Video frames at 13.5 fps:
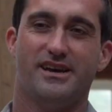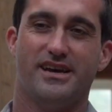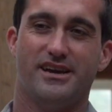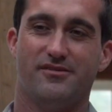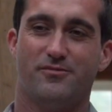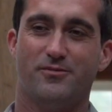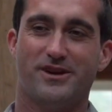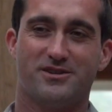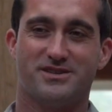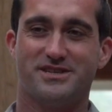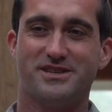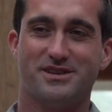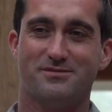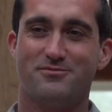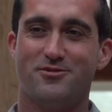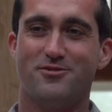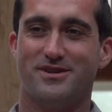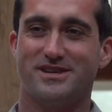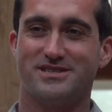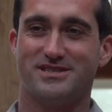If we are still
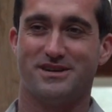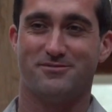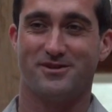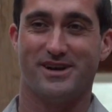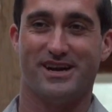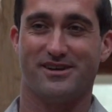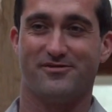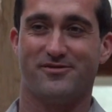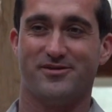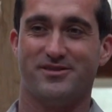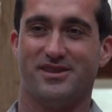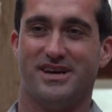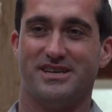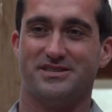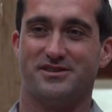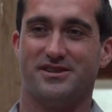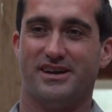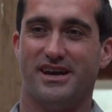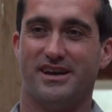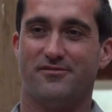importing some organic
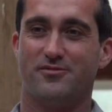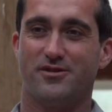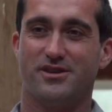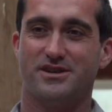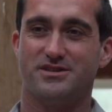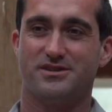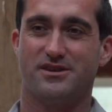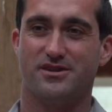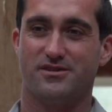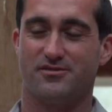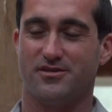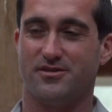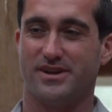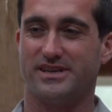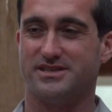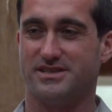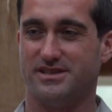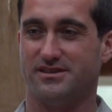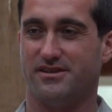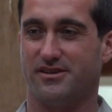fertilizer, and if we're going to start growing
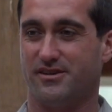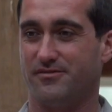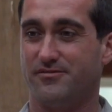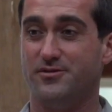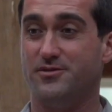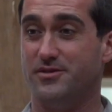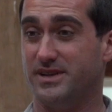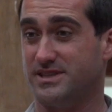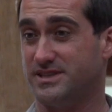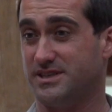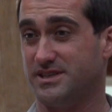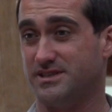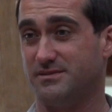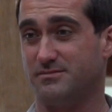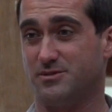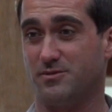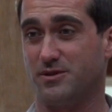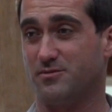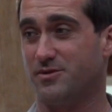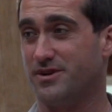our food in systems
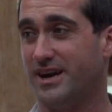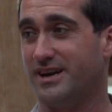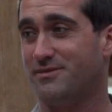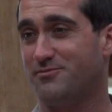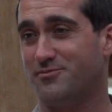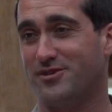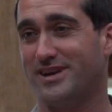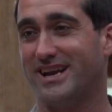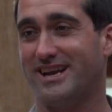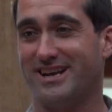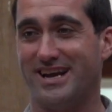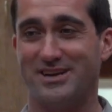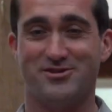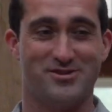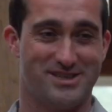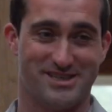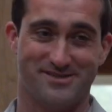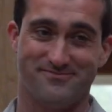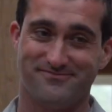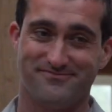where we're not bringing
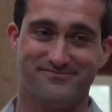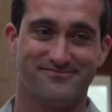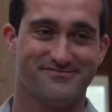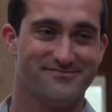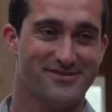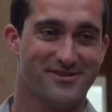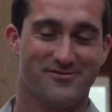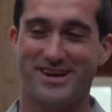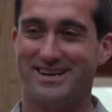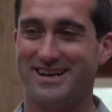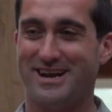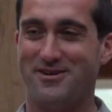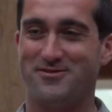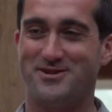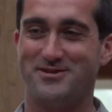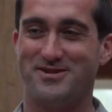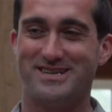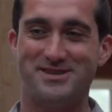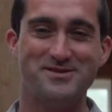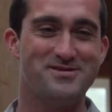nitrogen, right now we're
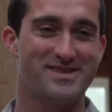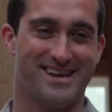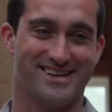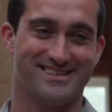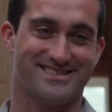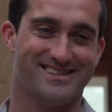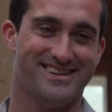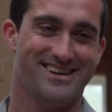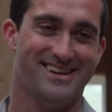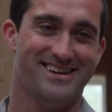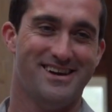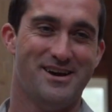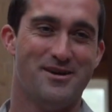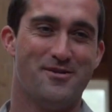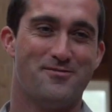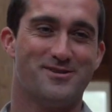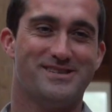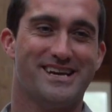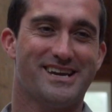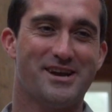doing two things.
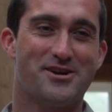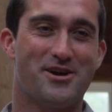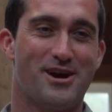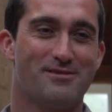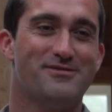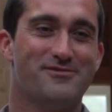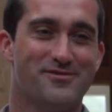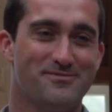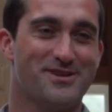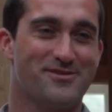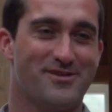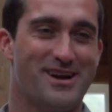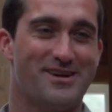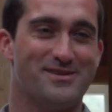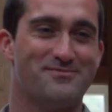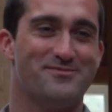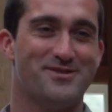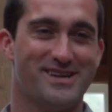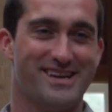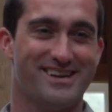We're taking carbon from the ground
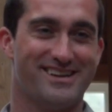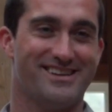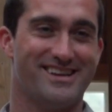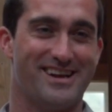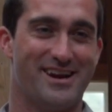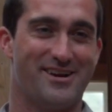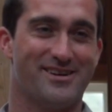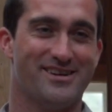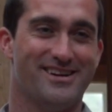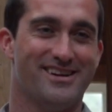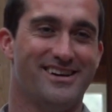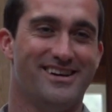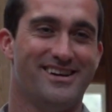and putting it in the air,